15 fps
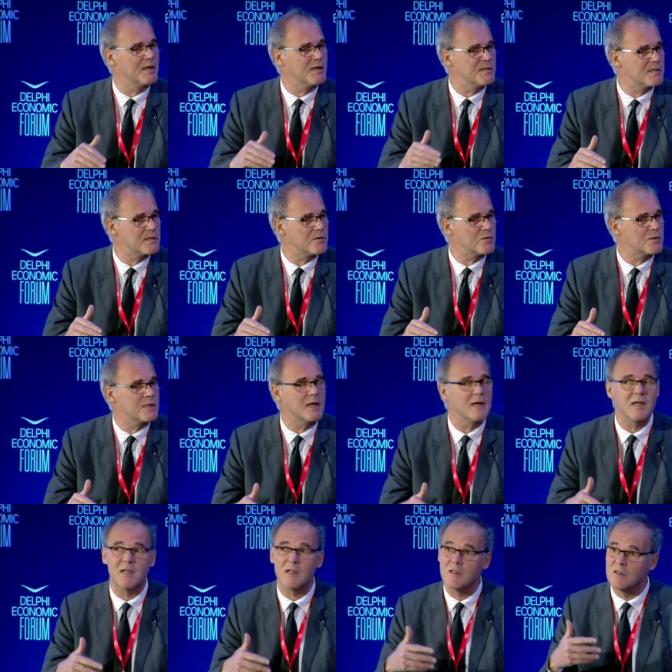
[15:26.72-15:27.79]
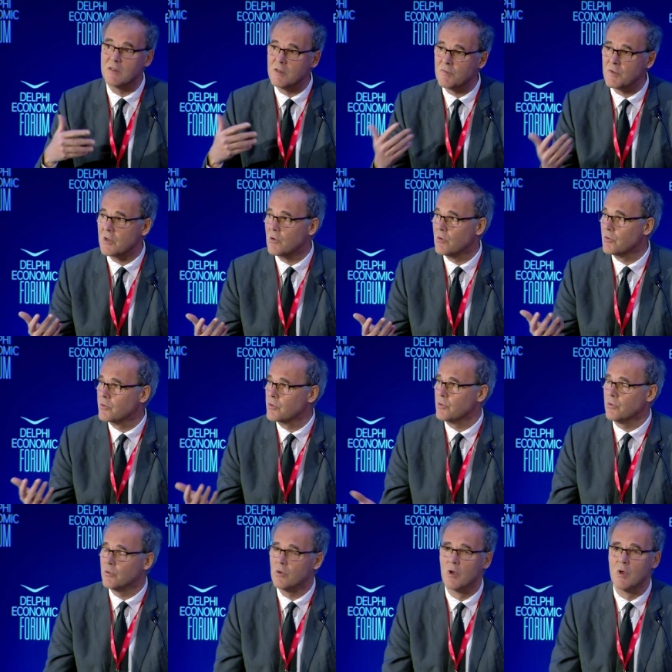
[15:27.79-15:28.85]
Easy to say, difficult
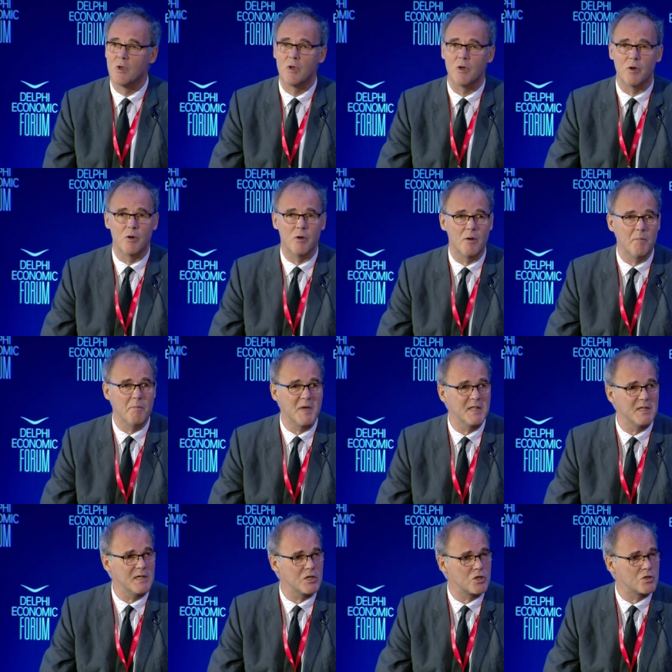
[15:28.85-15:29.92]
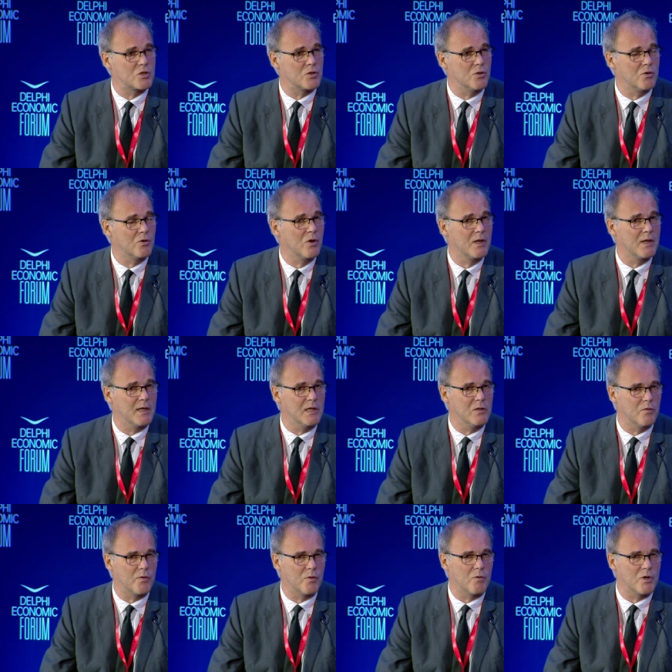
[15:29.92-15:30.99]
to uh, manage. So
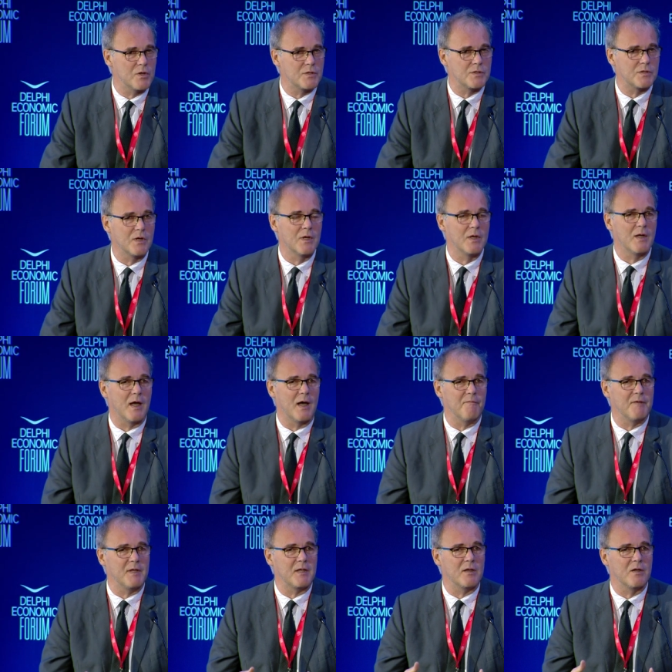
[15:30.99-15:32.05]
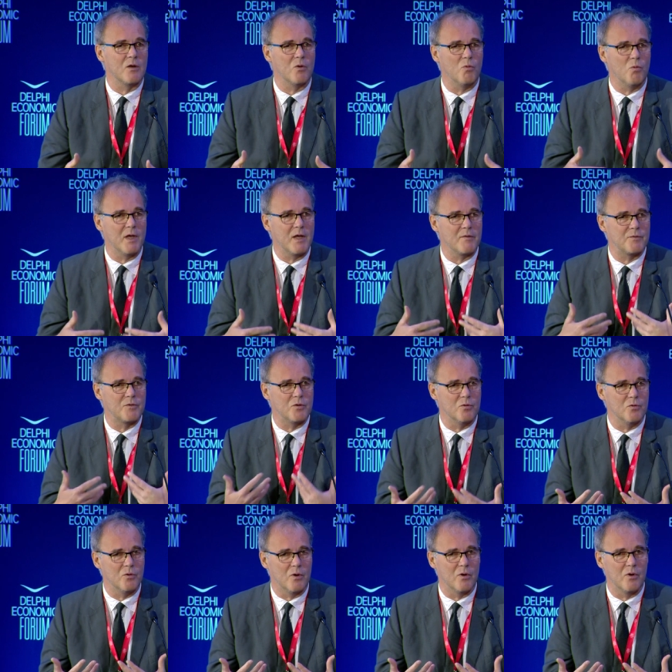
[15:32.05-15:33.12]
in other words, I think we have
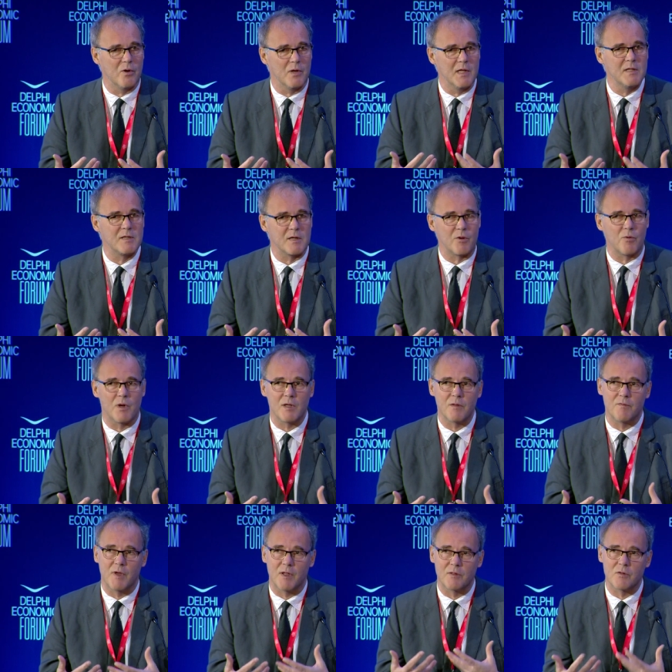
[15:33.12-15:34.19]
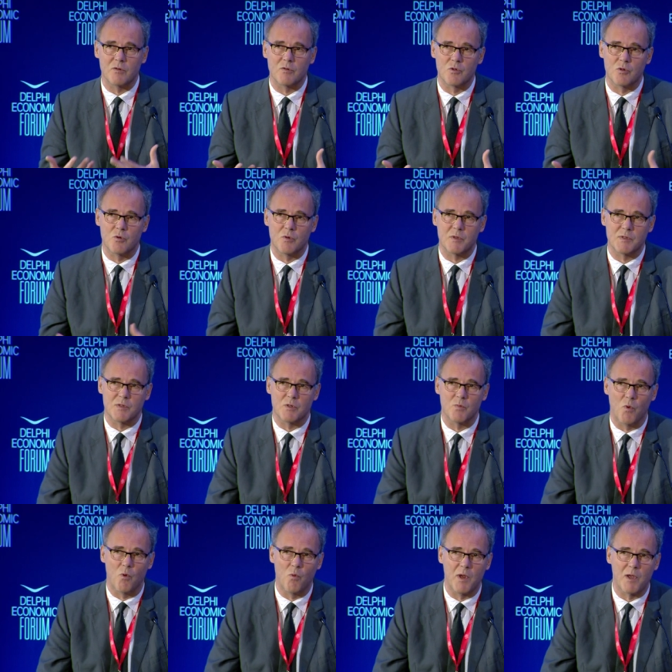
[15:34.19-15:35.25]
to uh, integrate that
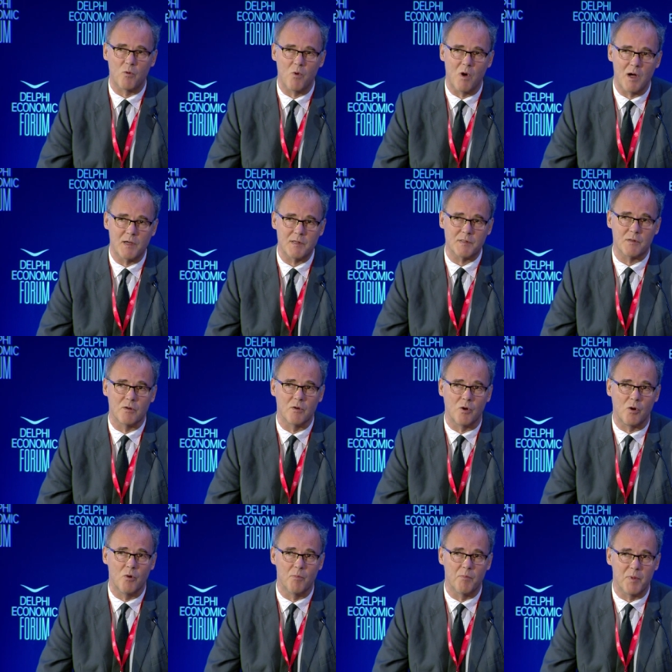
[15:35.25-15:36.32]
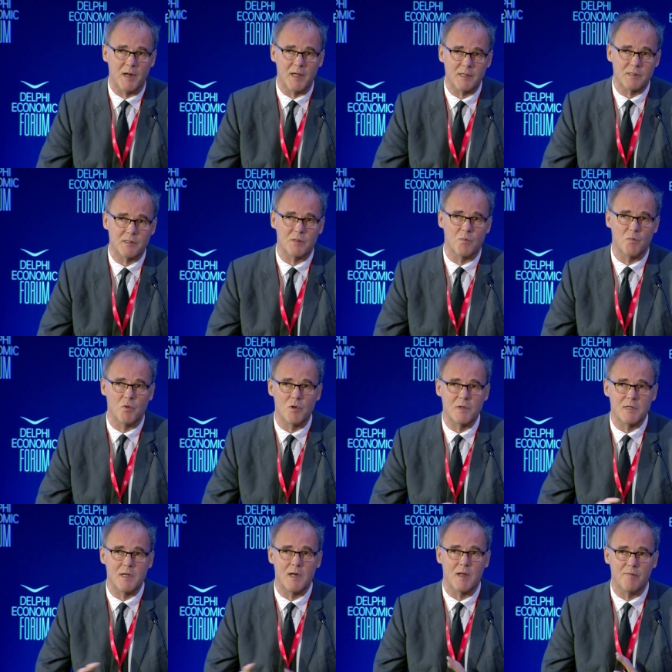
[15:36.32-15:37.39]
tourism requires a complex
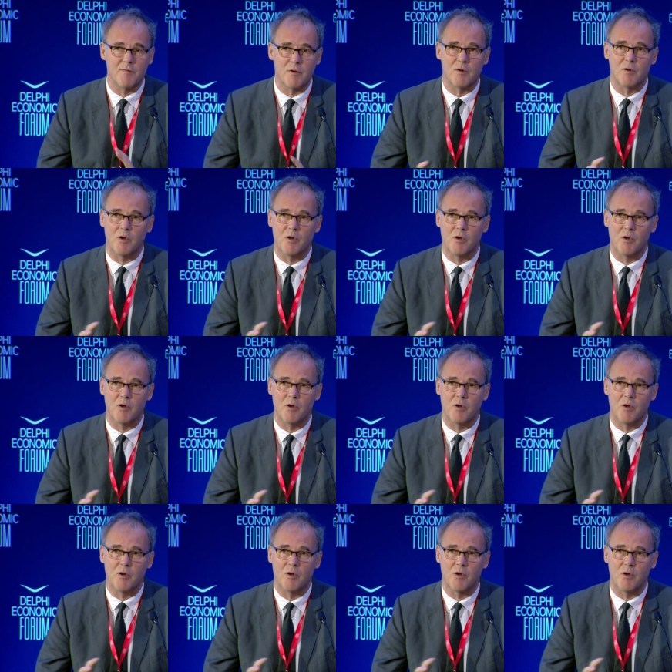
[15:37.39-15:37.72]
multi-level